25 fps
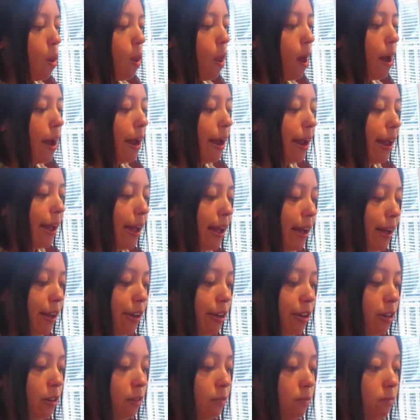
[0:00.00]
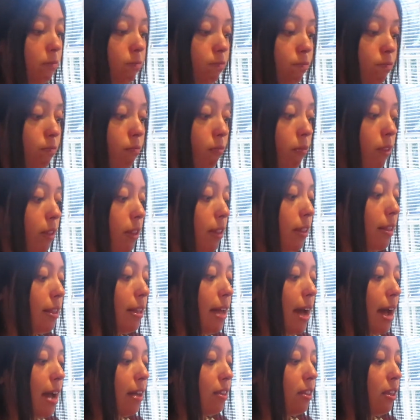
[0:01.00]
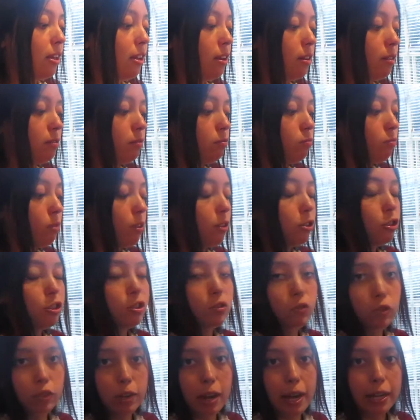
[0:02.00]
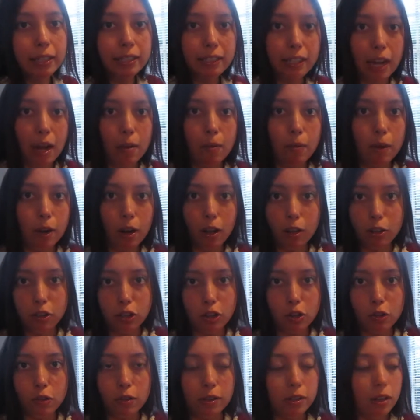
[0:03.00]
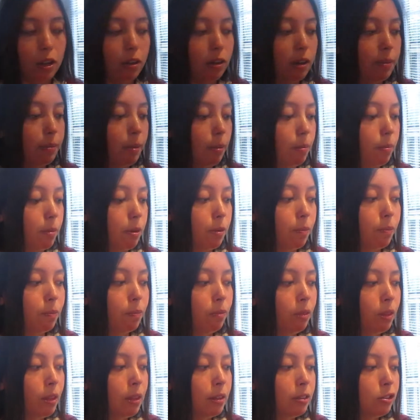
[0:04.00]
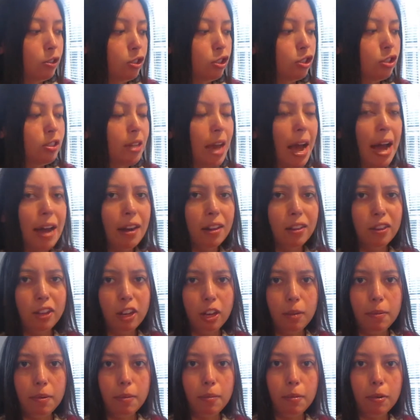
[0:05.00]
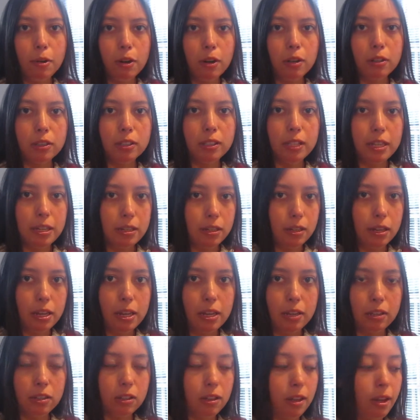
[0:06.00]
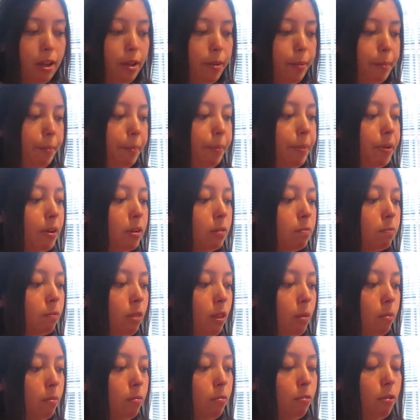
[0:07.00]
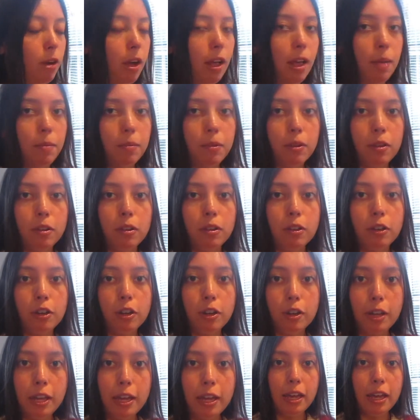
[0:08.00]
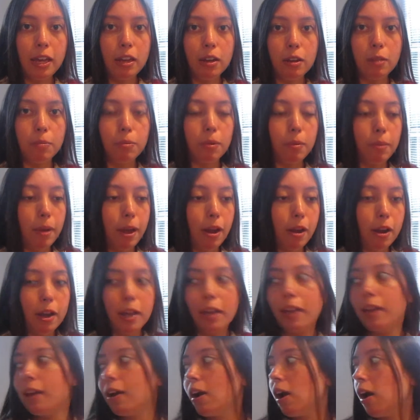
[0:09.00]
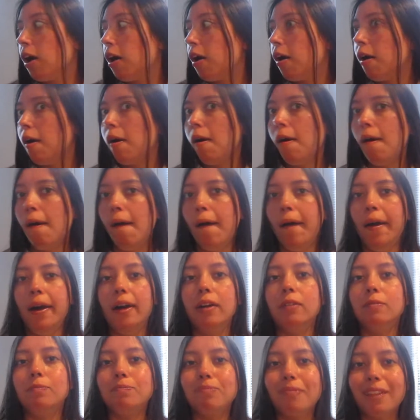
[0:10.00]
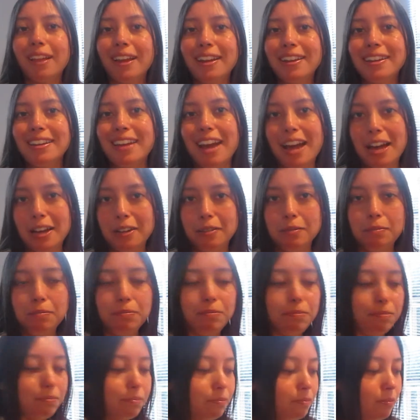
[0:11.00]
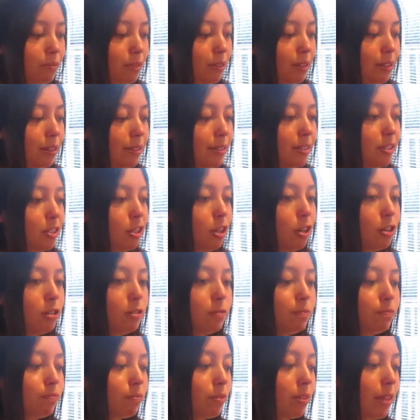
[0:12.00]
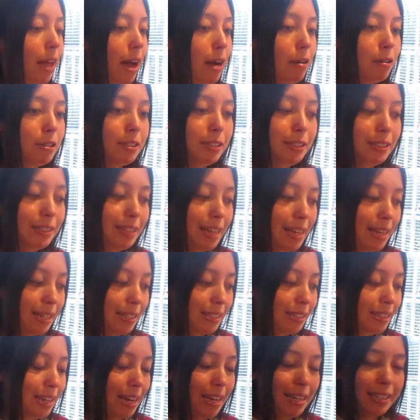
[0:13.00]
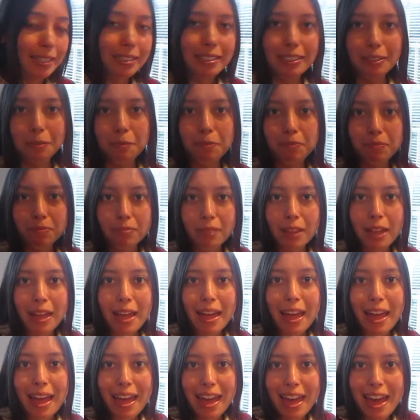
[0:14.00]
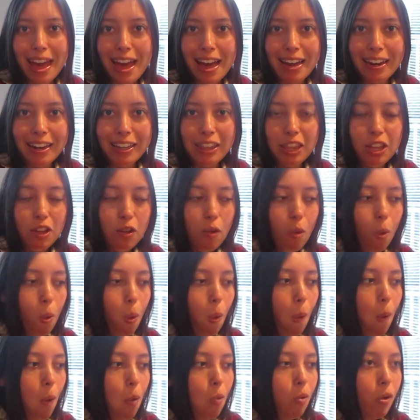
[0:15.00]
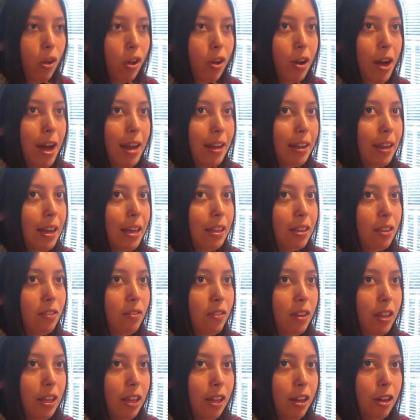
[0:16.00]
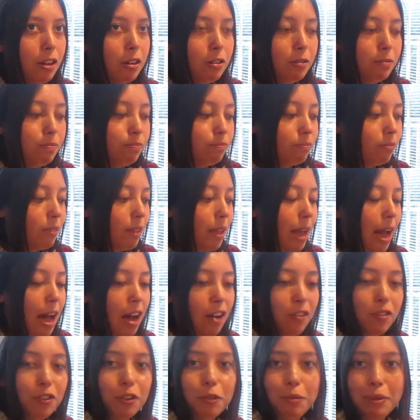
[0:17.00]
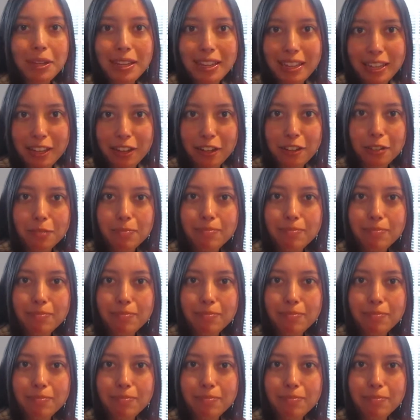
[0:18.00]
and yeah, I think just for next time what I'll do is I'll remember just to add a little bit more seasonings while I'm cooking and preparing it. And yeah, so that was a taste test, and I think we'll go ahead and end the video after we eat.